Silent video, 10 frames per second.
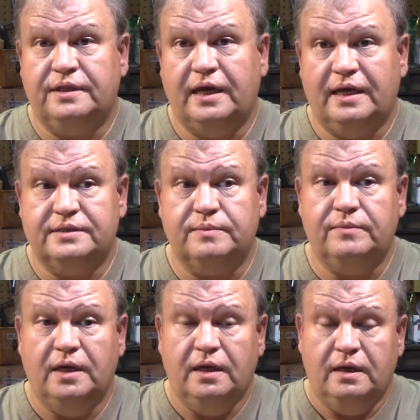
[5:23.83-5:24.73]
They had
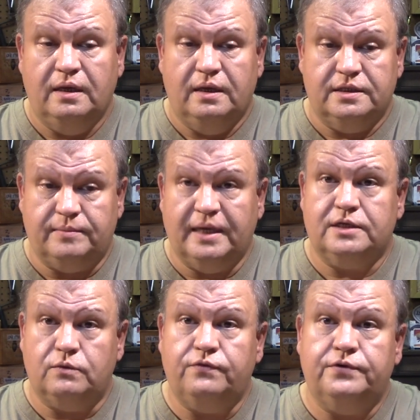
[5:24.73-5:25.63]
some
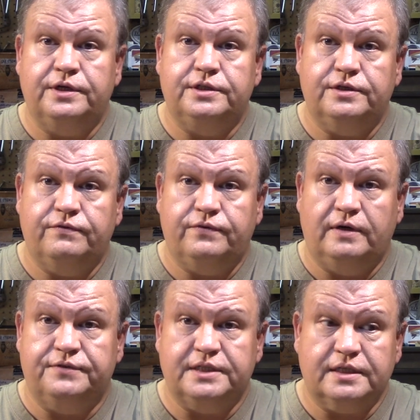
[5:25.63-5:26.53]
actual footage
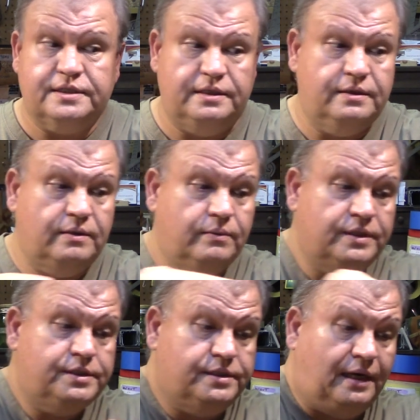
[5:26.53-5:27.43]
of Sixten,
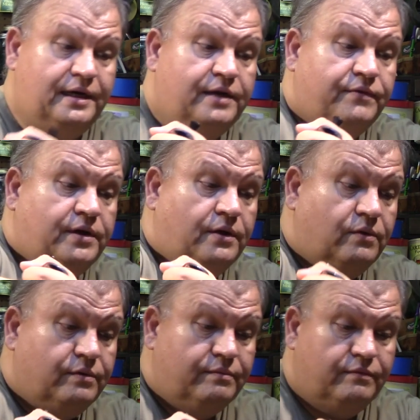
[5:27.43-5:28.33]
which I didn't even
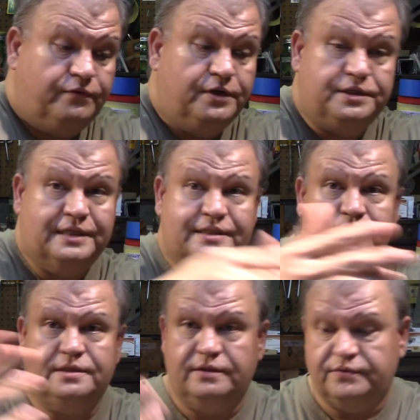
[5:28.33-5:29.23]
know footage
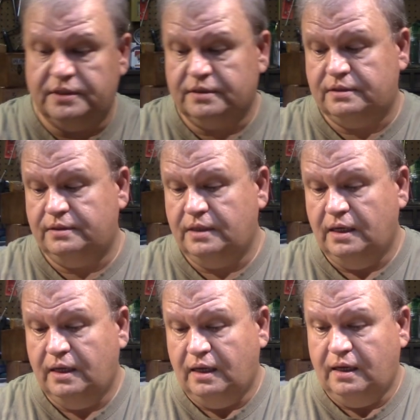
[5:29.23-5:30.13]
existed of Sixten,
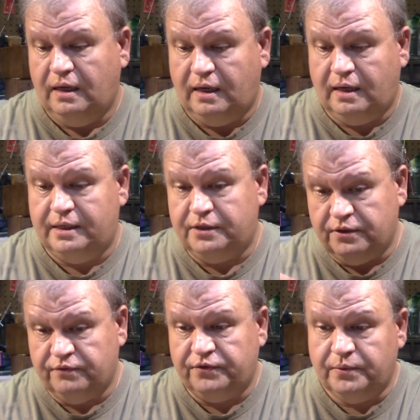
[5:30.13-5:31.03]
an
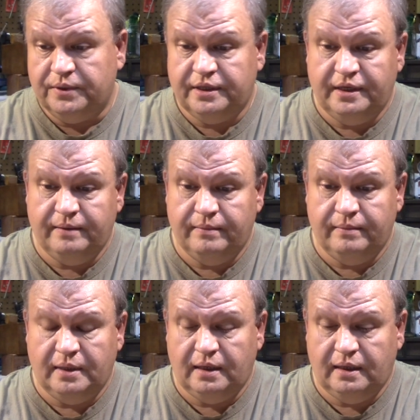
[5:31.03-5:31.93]
interview with him.